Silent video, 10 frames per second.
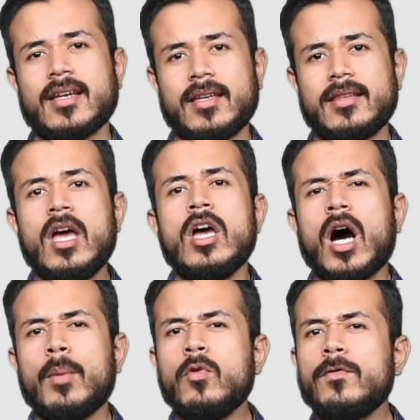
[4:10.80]
Saeed,
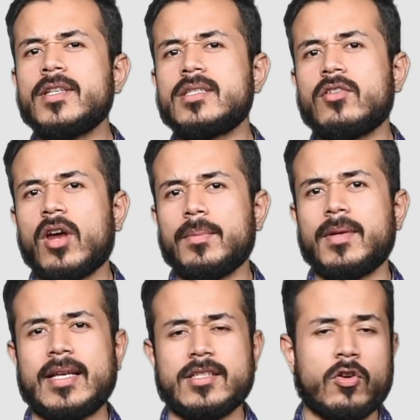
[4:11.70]
a move
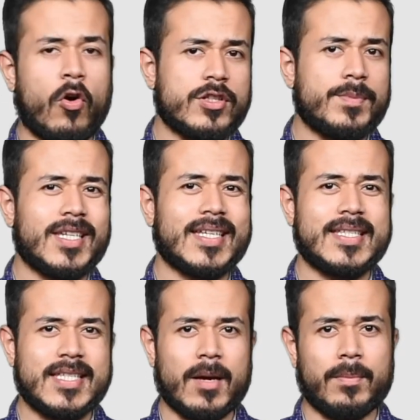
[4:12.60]
described as a cosmetic
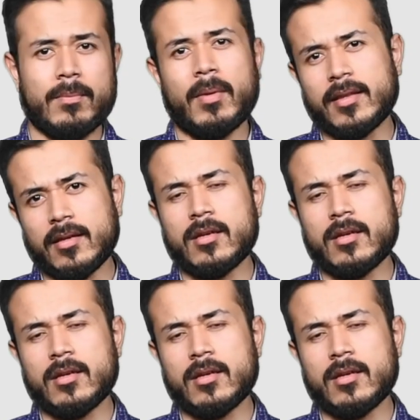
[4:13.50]
step by the